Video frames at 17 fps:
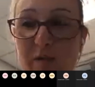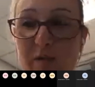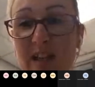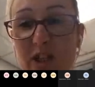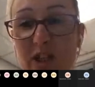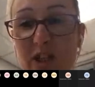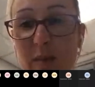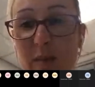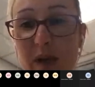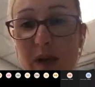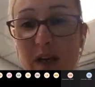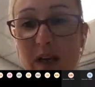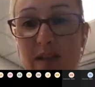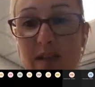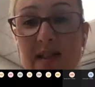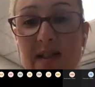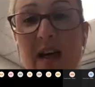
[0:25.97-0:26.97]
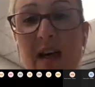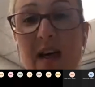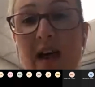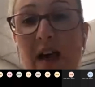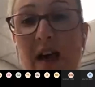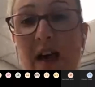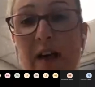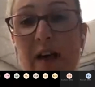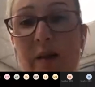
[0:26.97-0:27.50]
been to see their
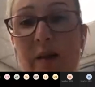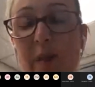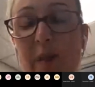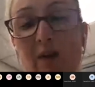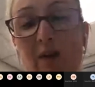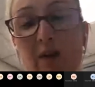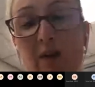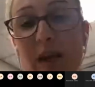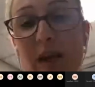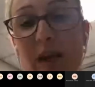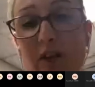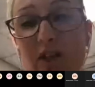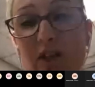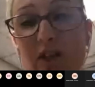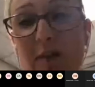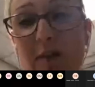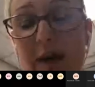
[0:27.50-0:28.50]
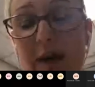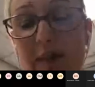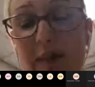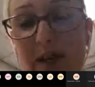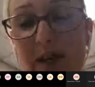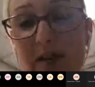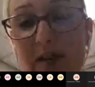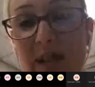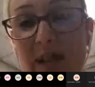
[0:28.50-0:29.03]
GPs. The microbiology
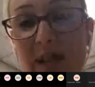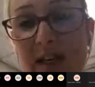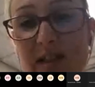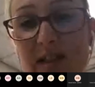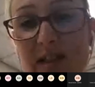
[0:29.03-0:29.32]
biomedical